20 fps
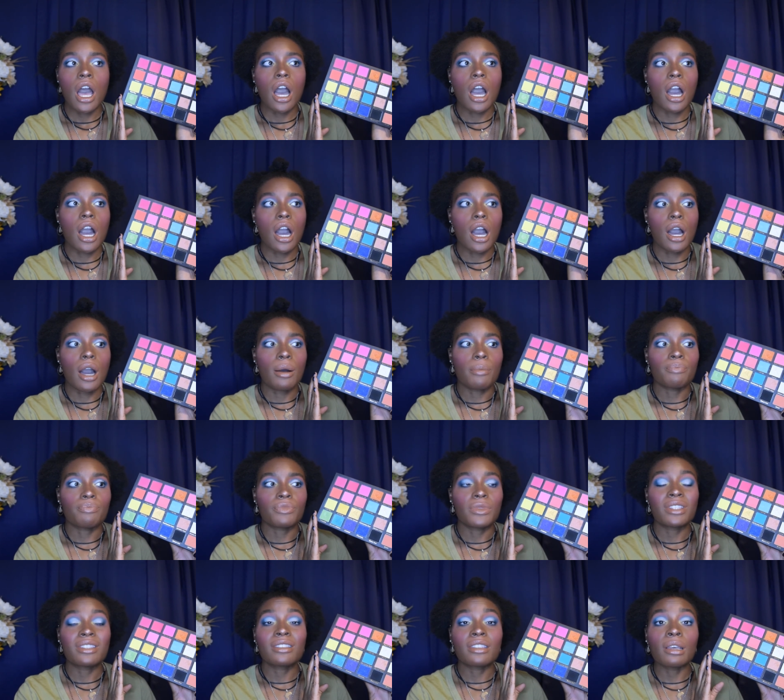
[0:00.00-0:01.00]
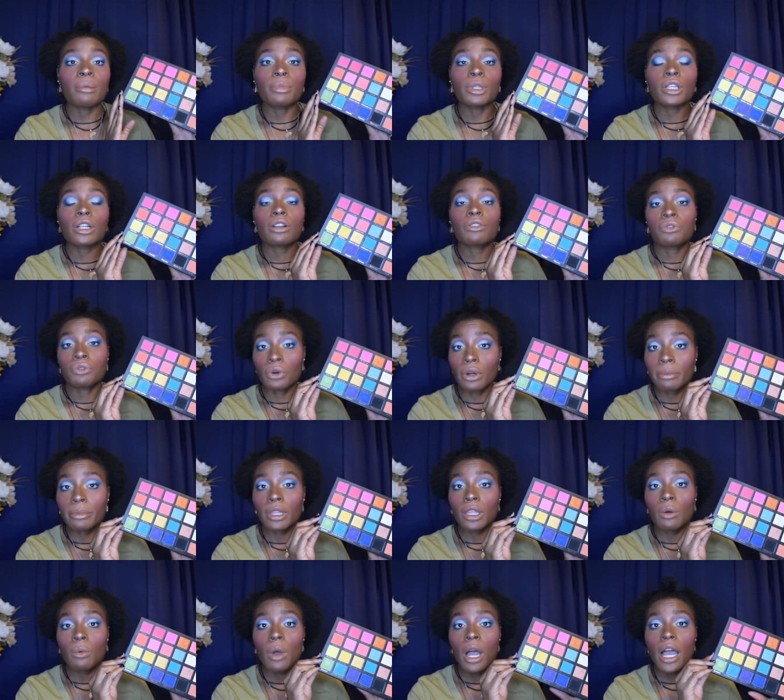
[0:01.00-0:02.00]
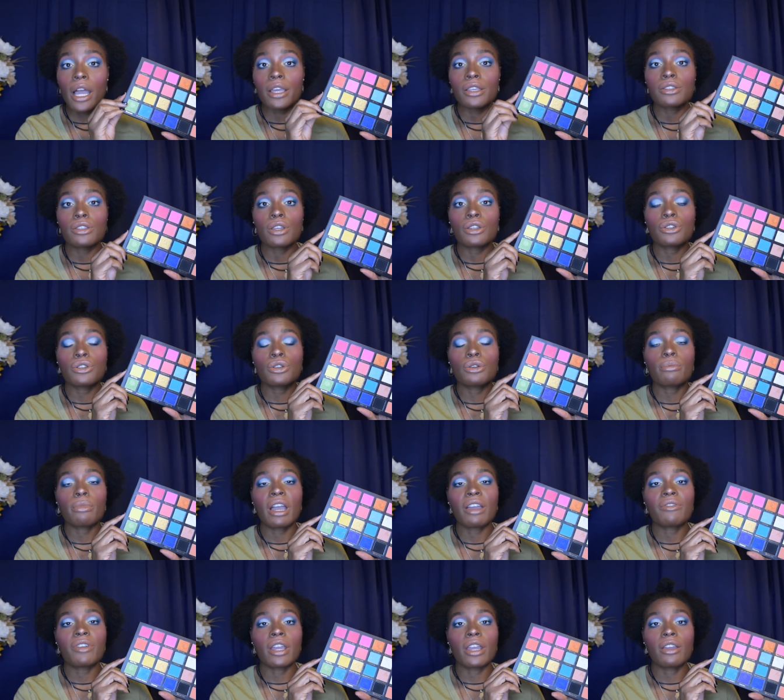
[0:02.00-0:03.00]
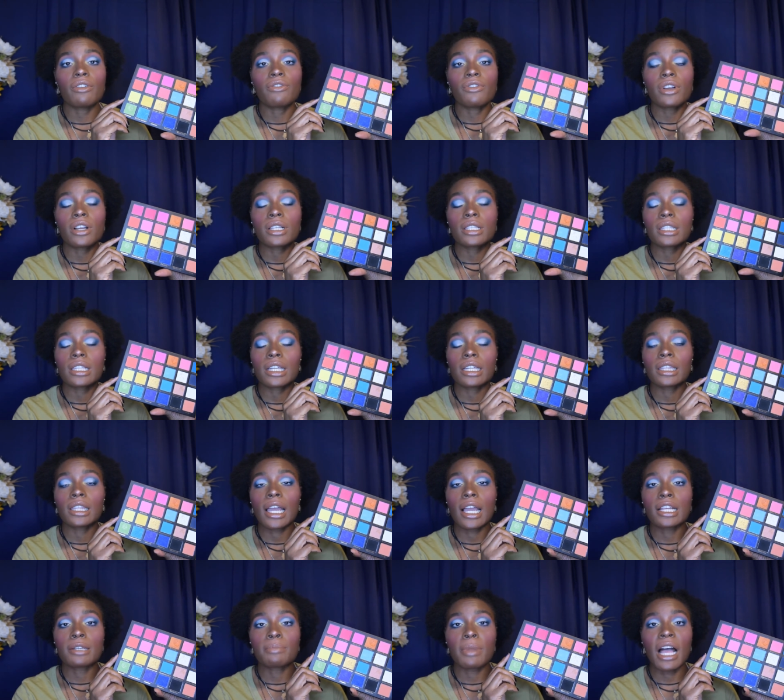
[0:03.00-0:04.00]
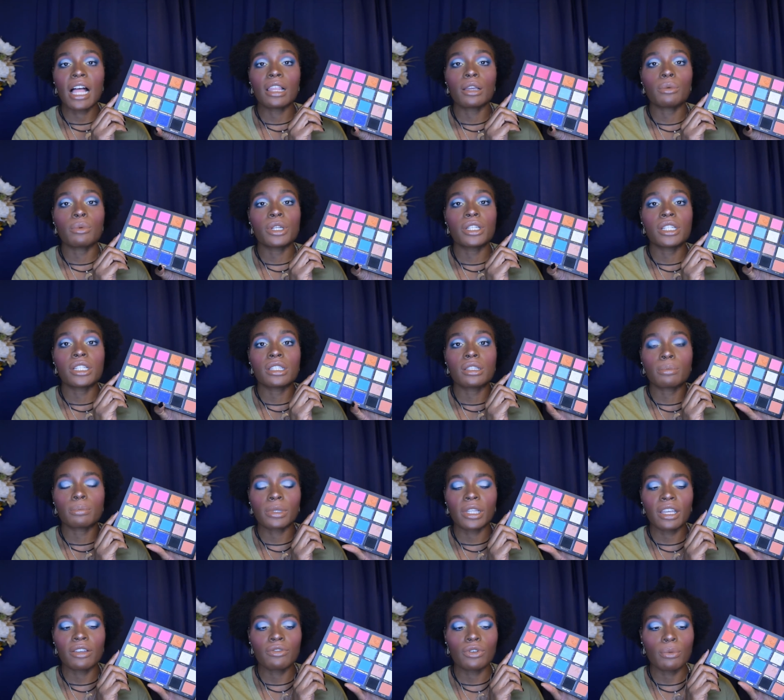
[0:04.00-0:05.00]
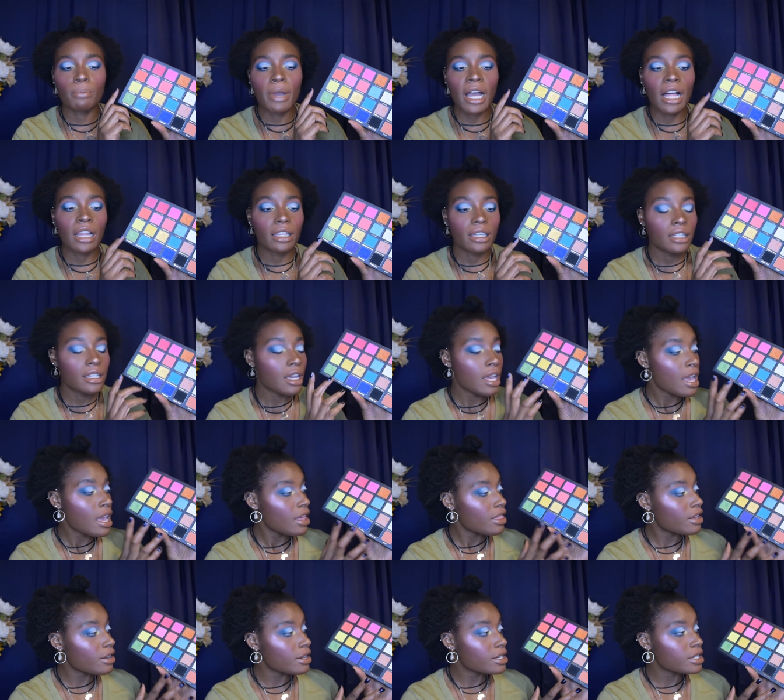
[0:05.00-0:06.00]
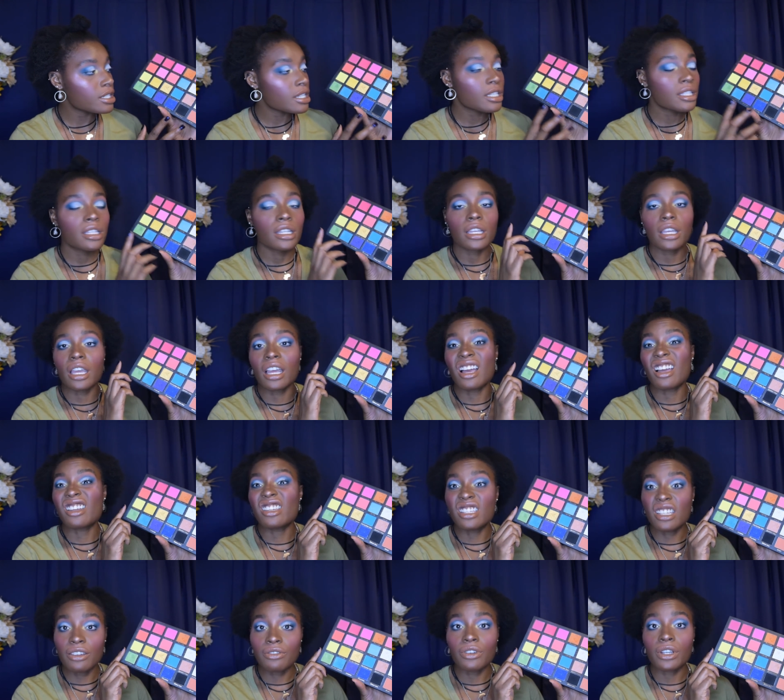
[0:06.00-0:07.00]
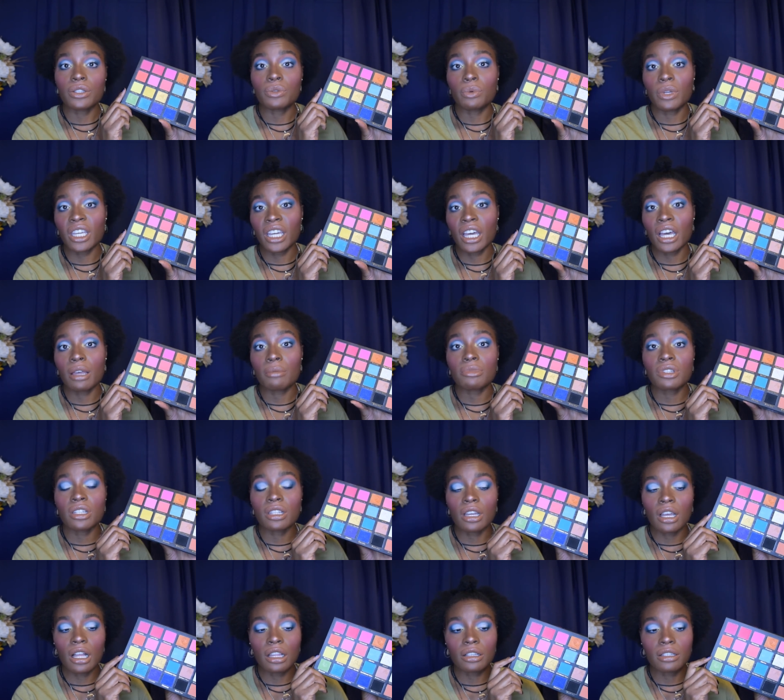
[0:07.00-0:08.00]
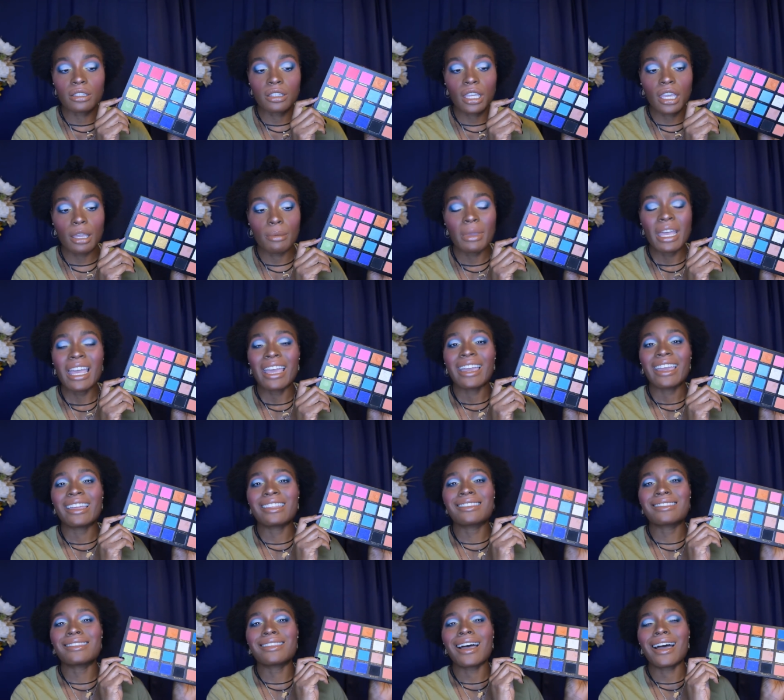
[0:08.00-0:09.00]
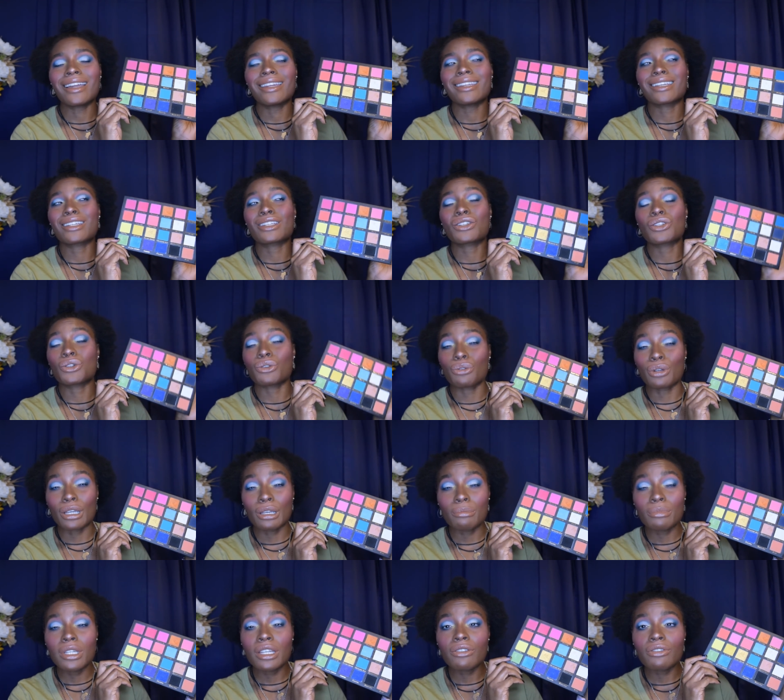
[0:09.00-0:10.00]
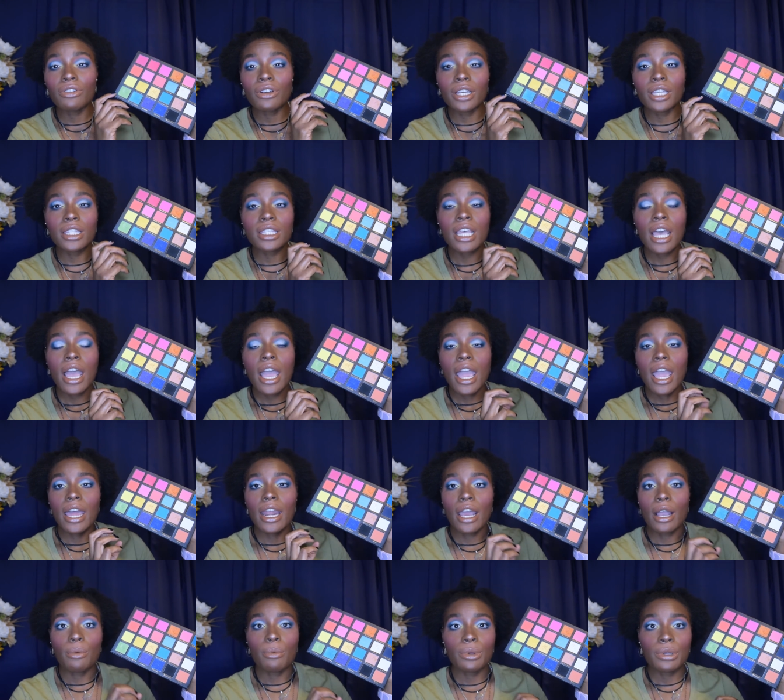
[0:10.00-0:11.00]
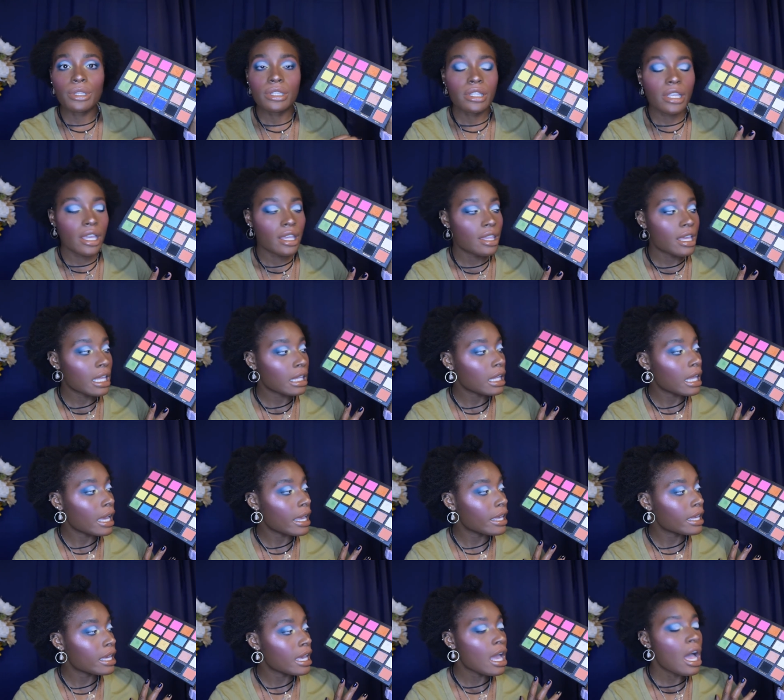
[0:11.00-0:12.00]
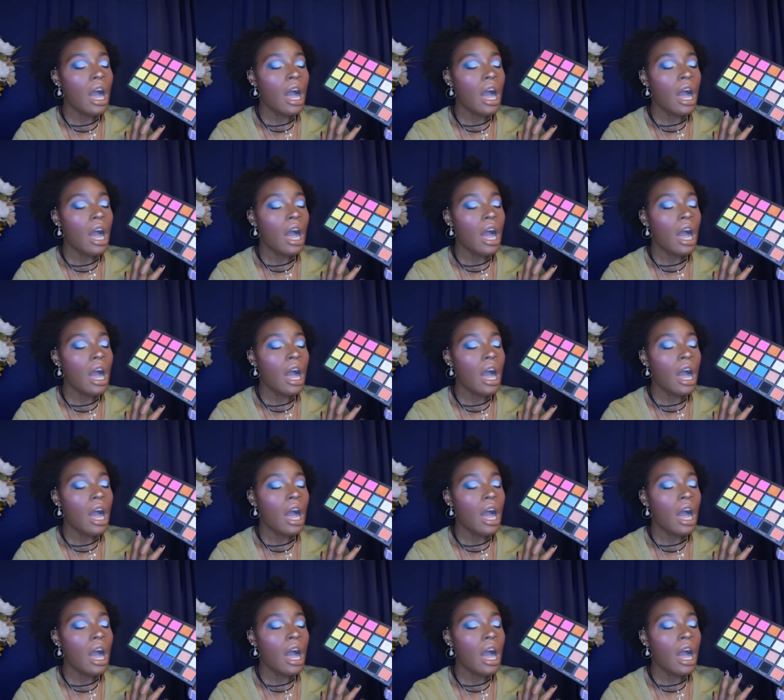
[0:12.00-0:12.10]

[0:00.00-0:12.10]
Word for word: um, similar formula-wise to my very first Lick and Lash palette, which is the Playful palette. There is just a difference when it comes to the color scheme. It's not an extreme difference, and I will say that, like,